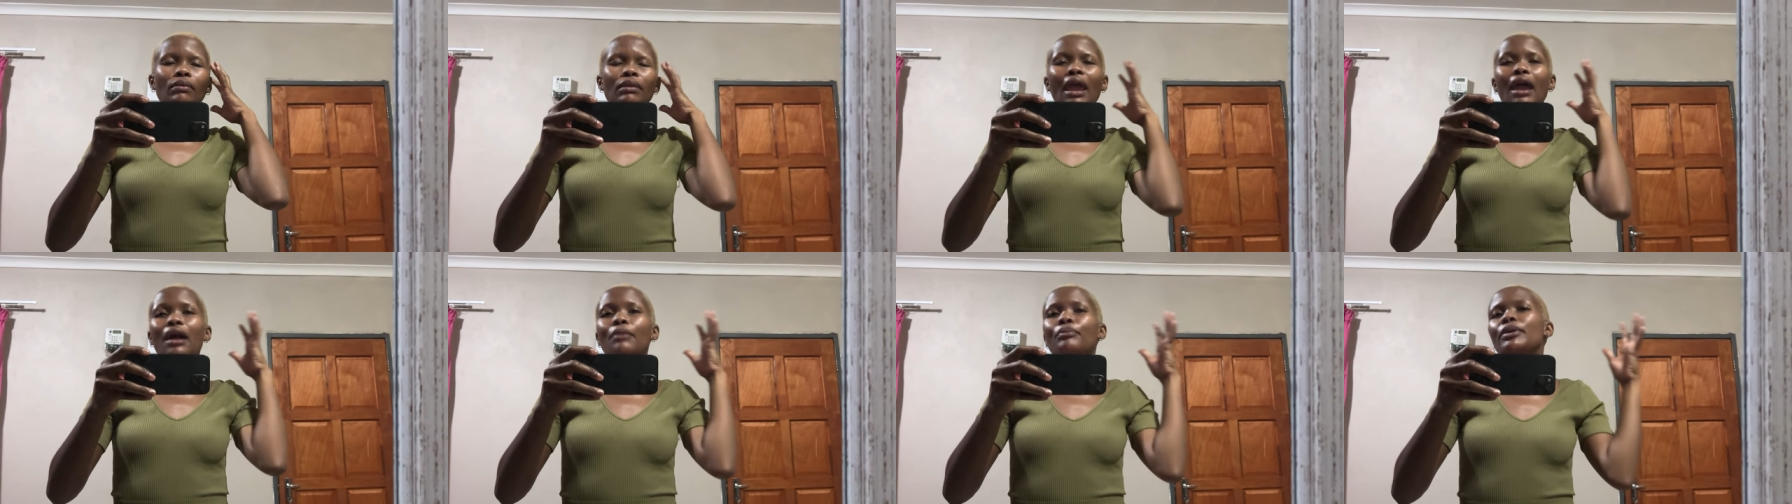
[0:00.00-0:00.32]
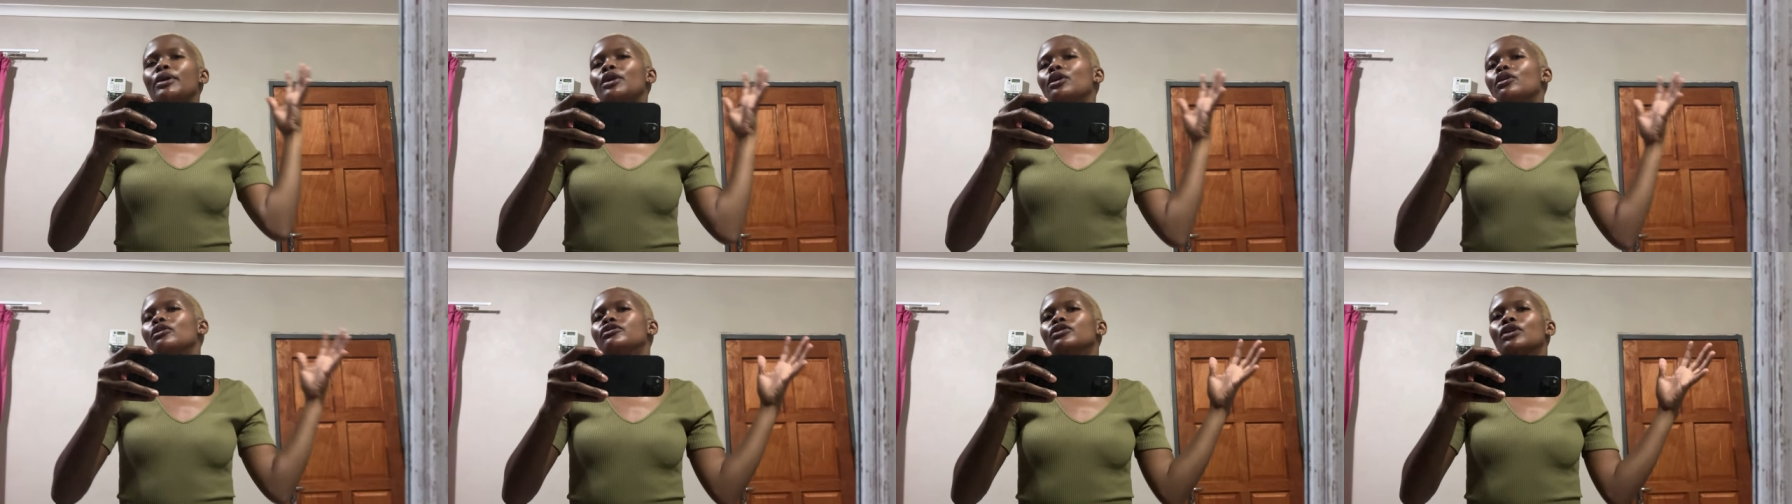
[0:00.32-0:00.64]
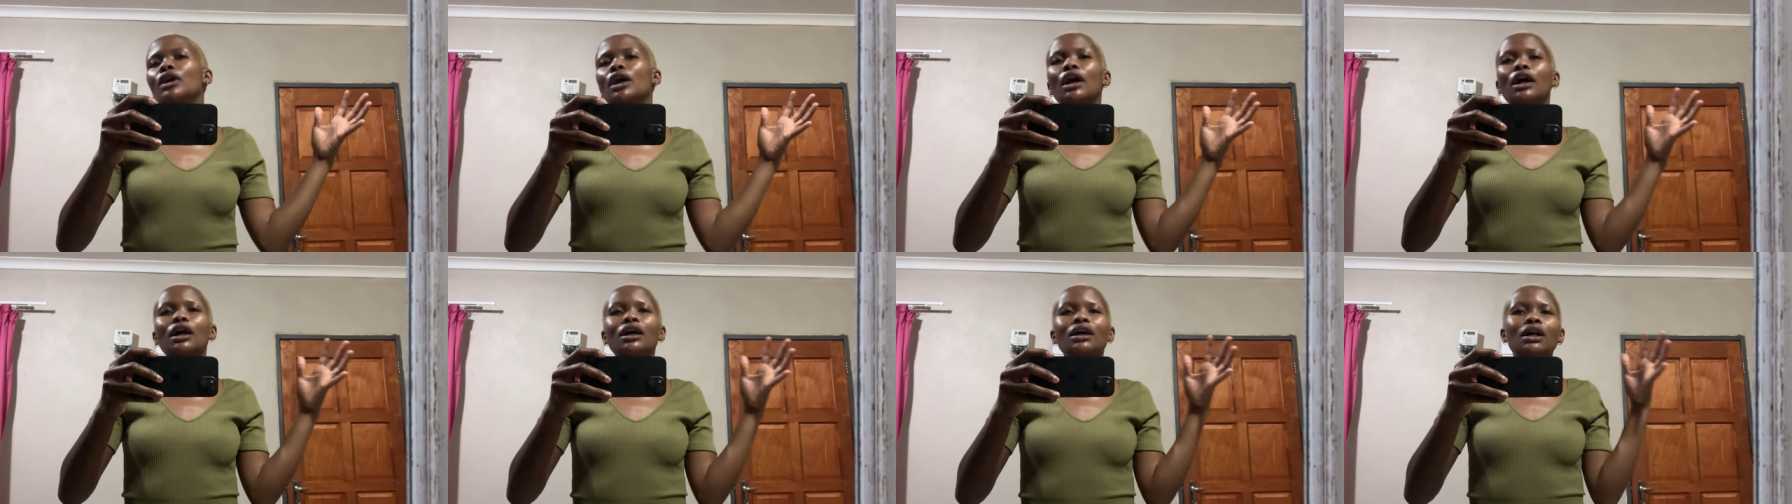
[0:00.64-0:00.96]
a bit of
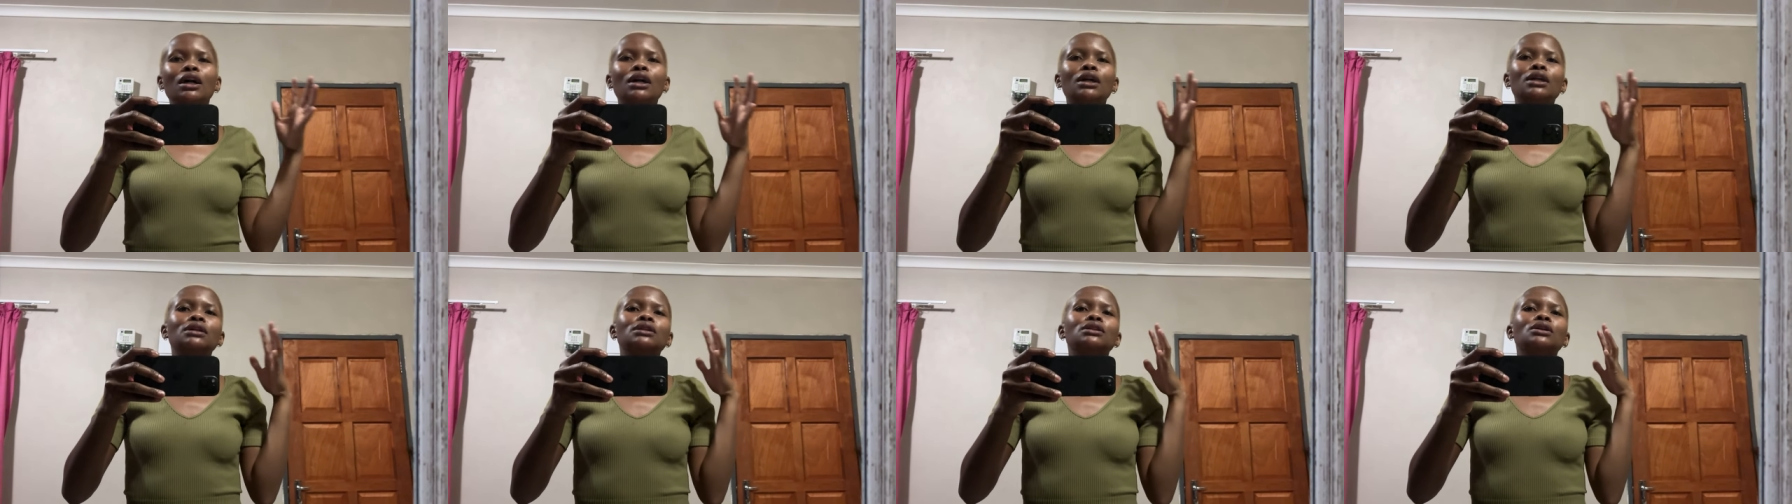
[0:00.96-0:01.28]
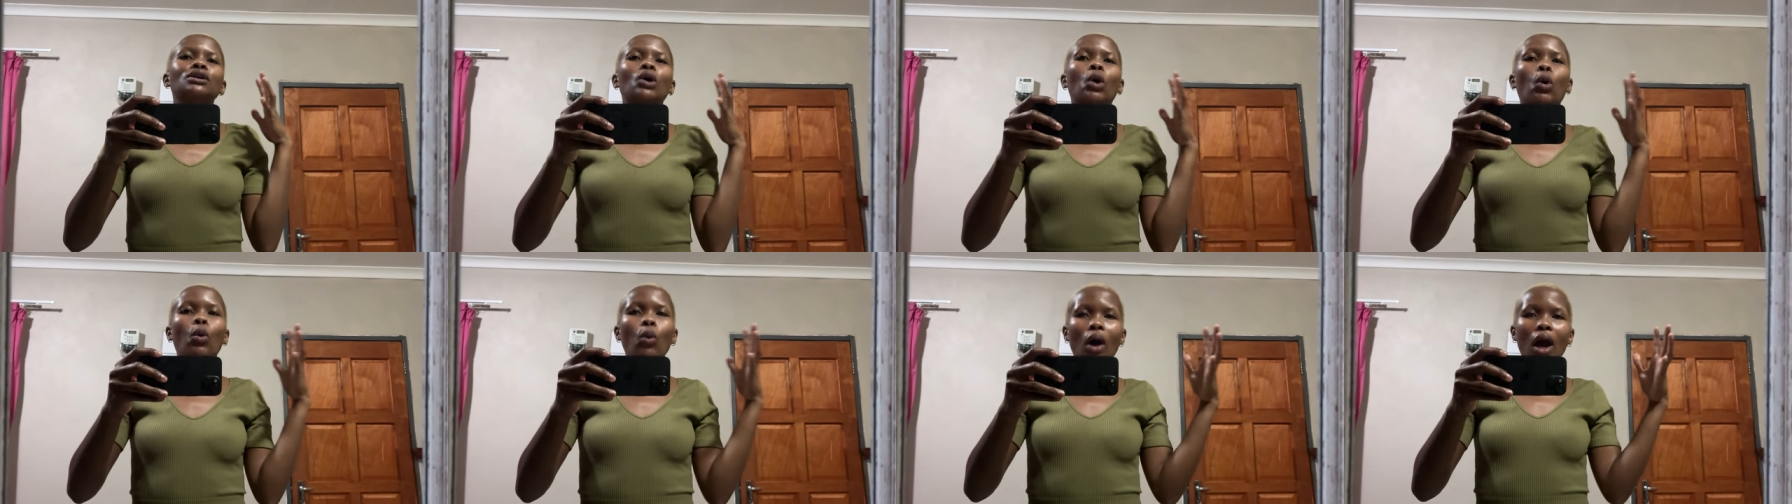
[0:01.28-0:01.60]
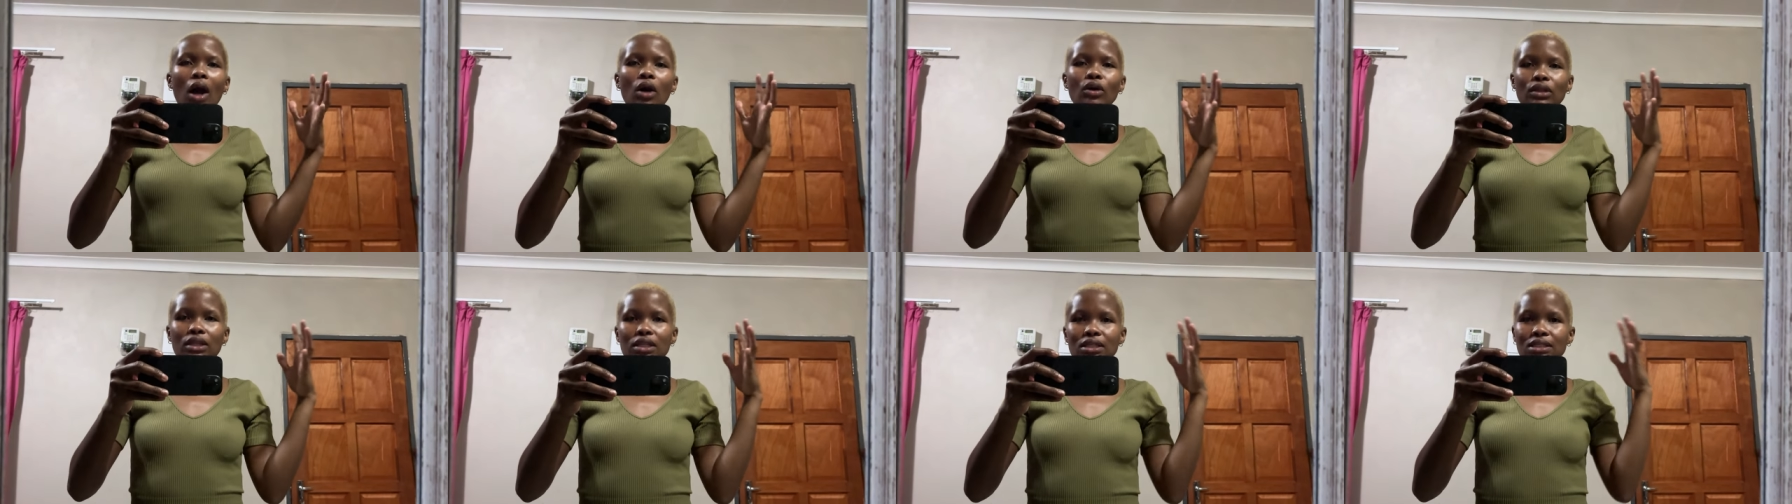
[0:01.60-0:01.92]
a
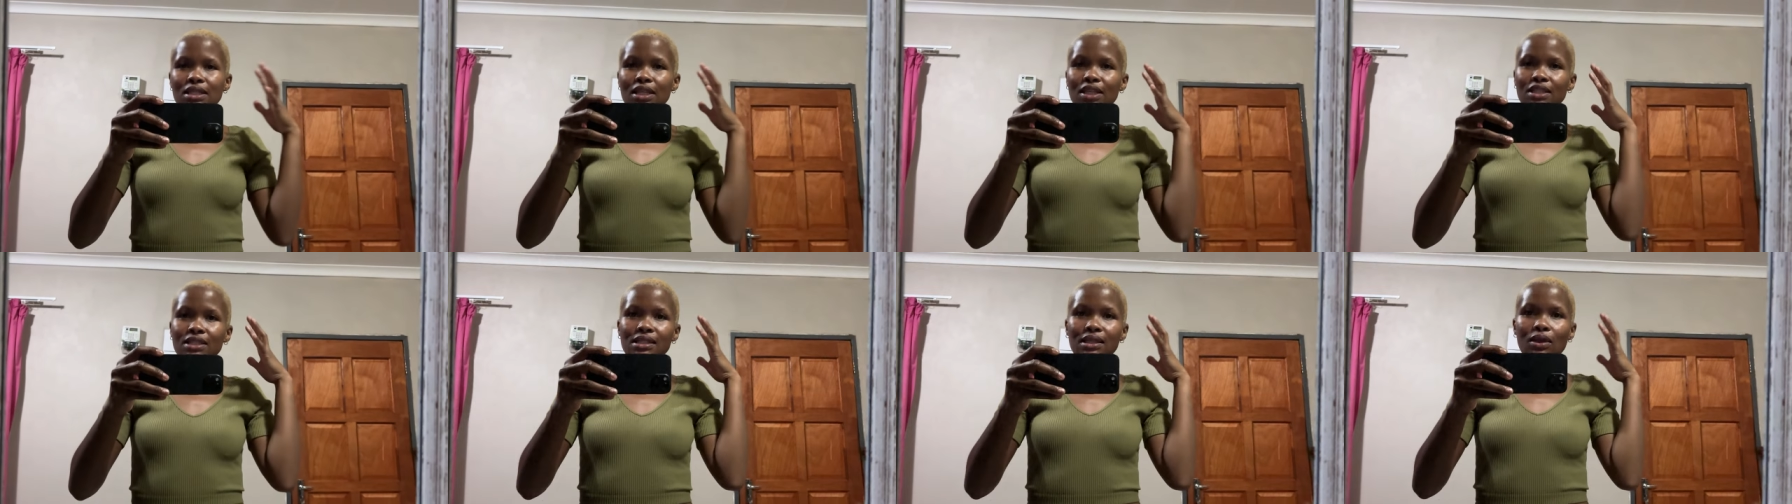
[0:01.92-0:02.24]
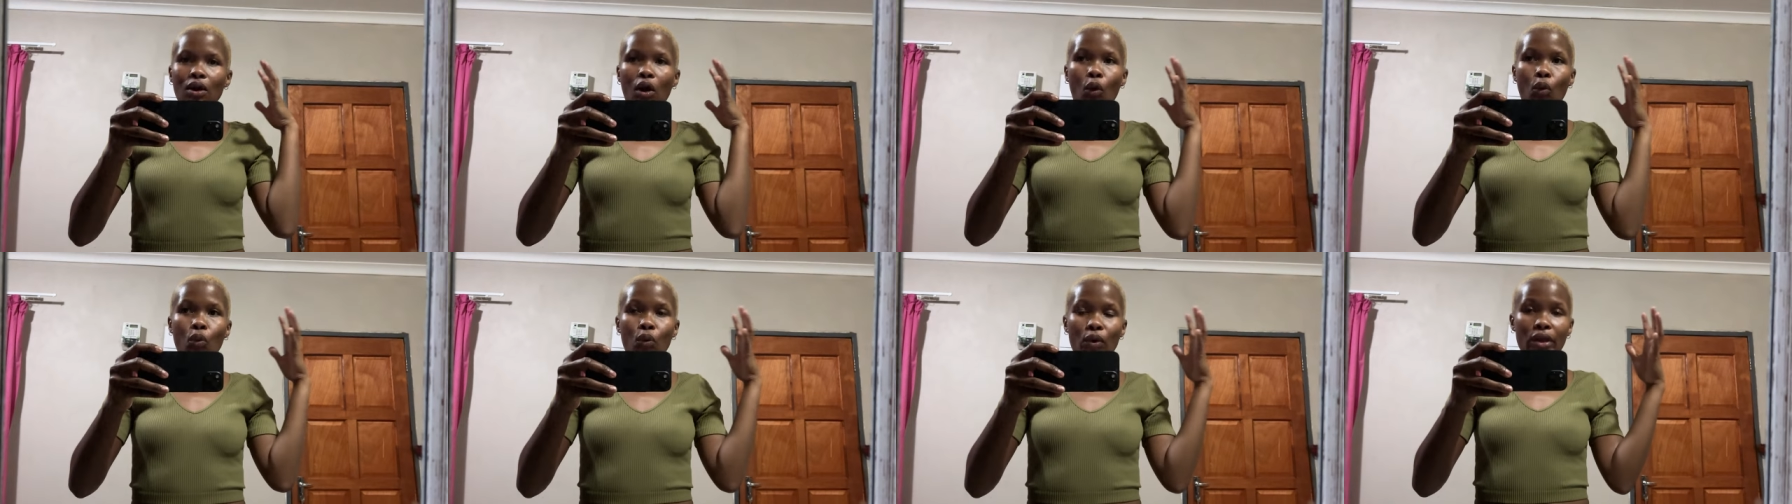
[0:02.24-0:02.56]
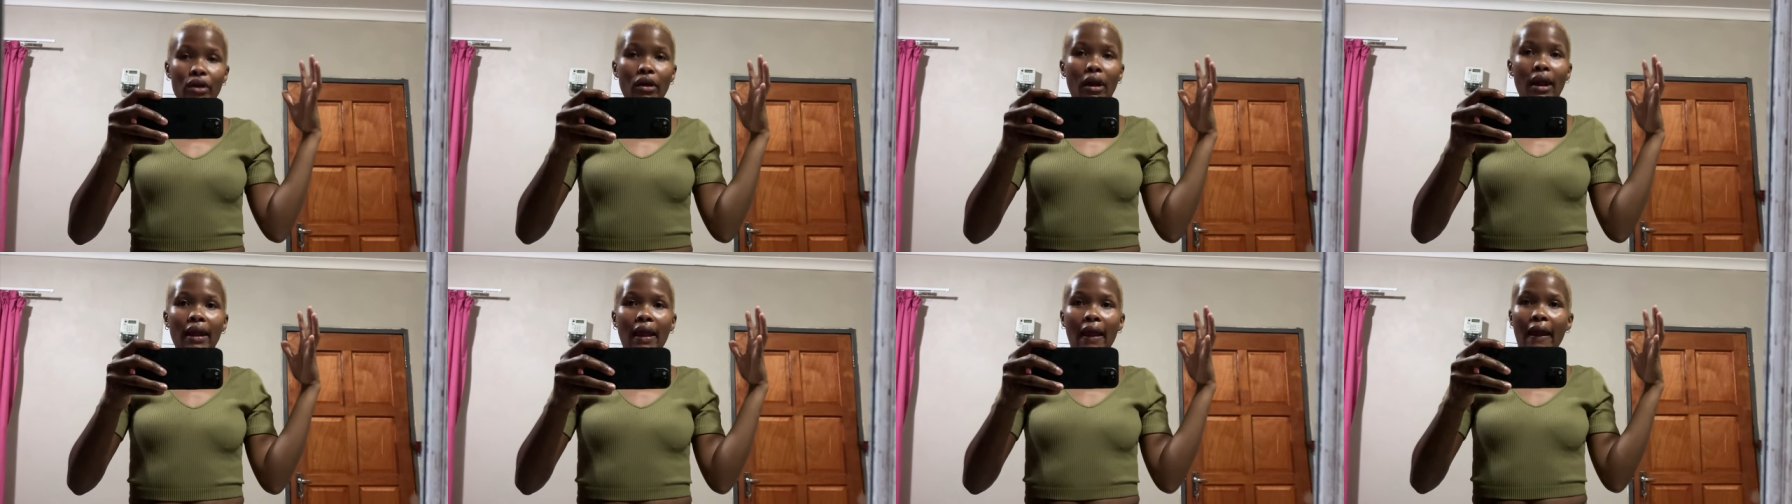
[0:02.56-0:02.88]
wow this is
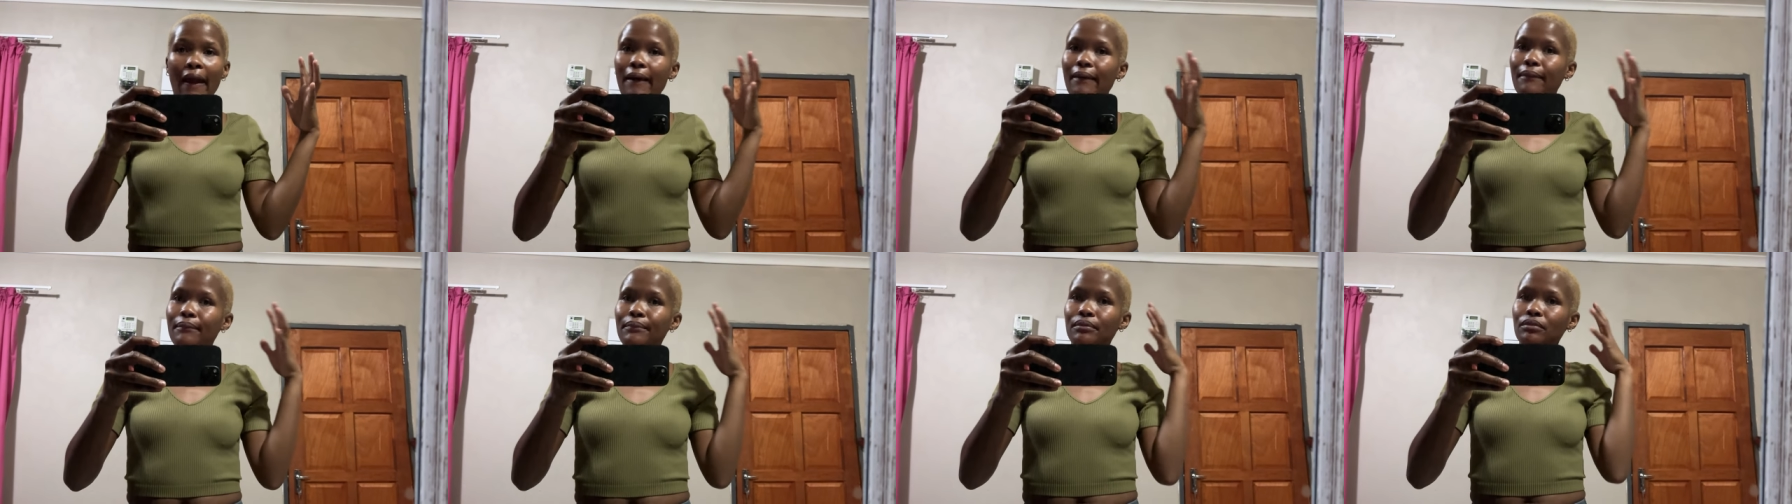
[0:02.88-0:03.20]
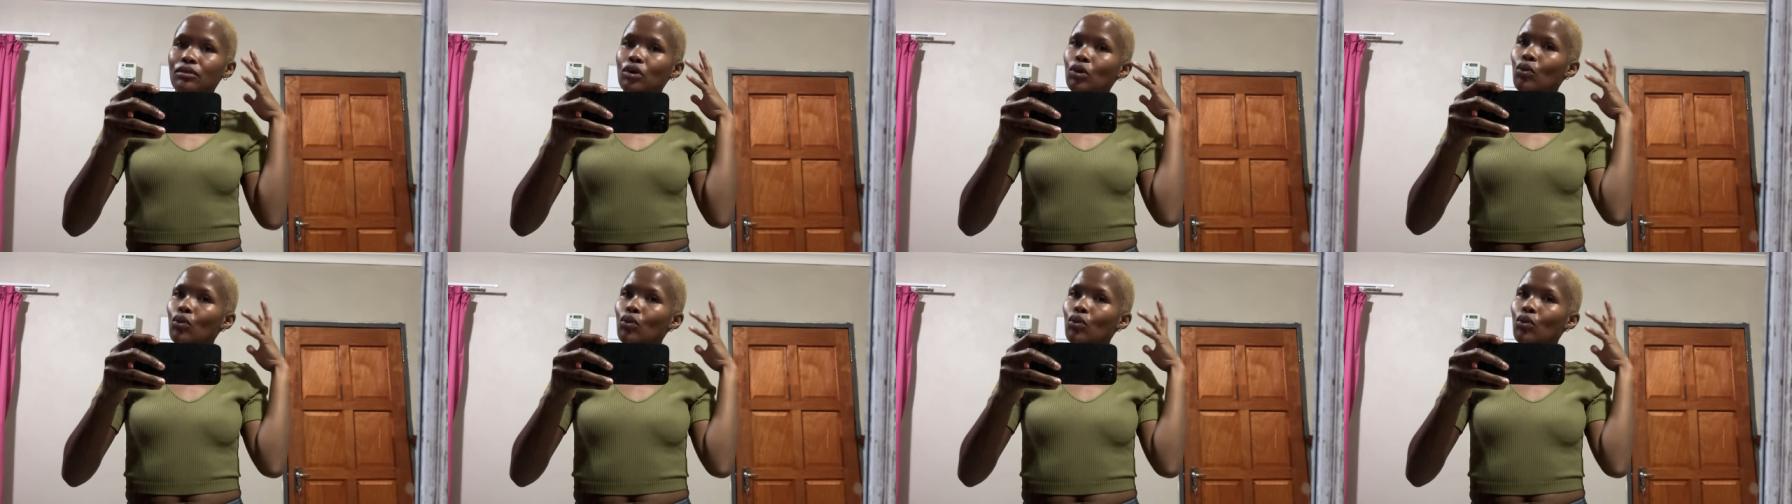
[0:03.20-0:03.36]
where i am